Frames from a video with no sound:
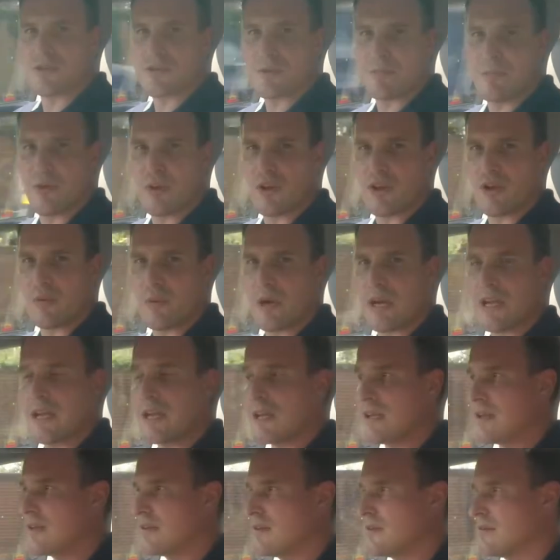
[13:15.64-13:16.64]
Pull
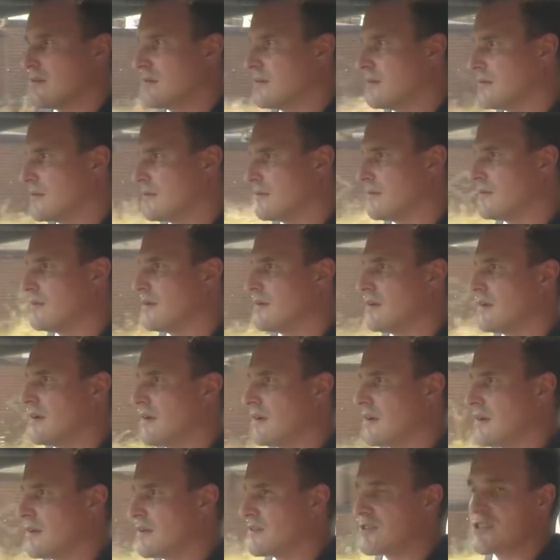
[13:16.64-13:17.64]
away
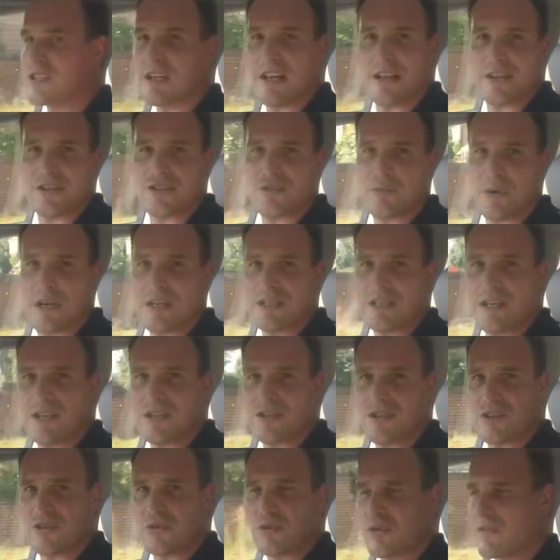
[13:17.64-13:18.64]
and slightly sweaty
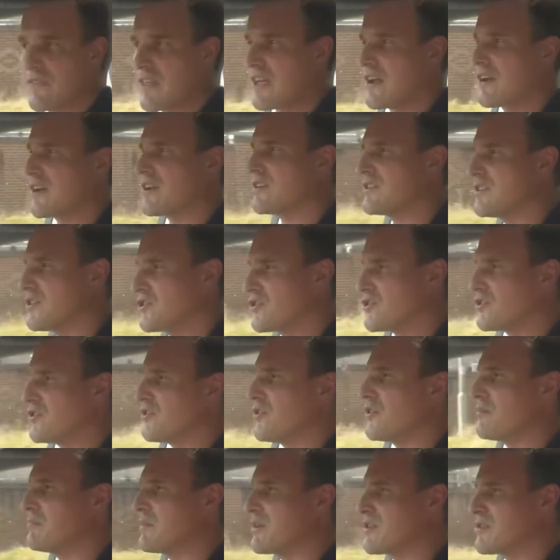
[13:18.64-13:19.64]
because I don't have the air conditioner
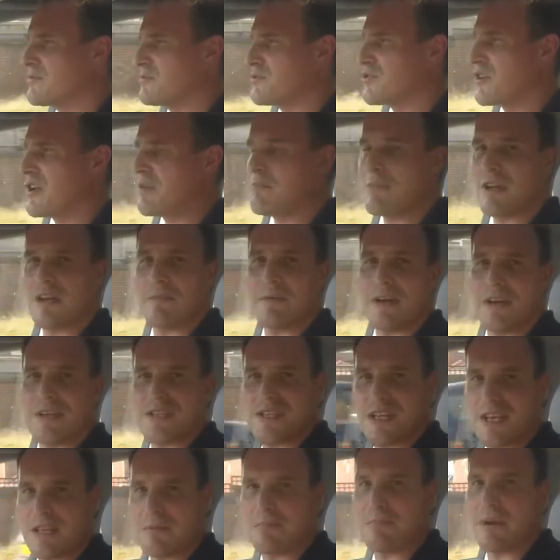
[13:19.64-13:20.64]
on because I'm trying to
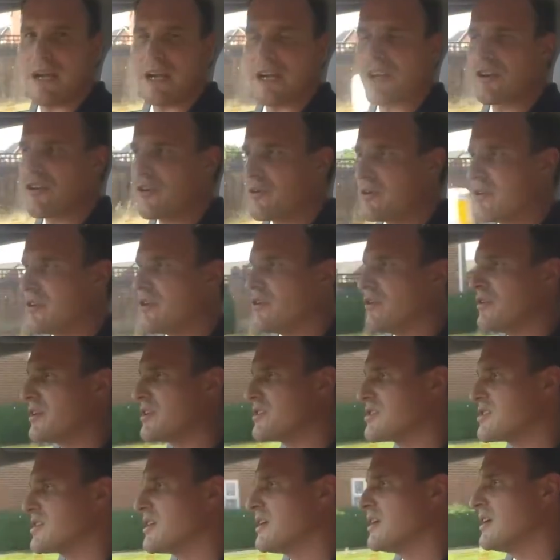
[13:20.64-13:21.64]
minimise any background
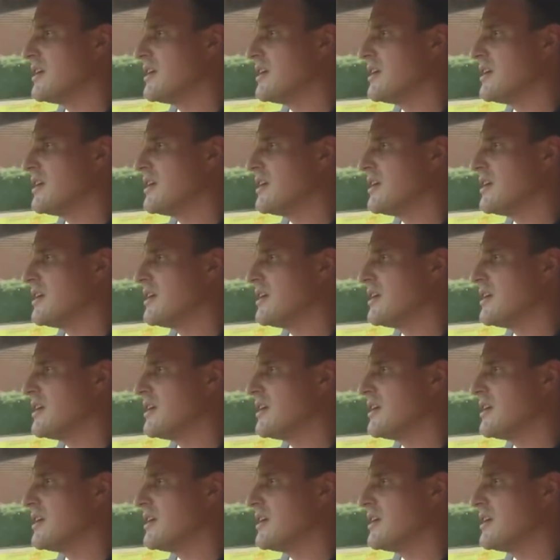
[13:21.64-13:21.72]
noise.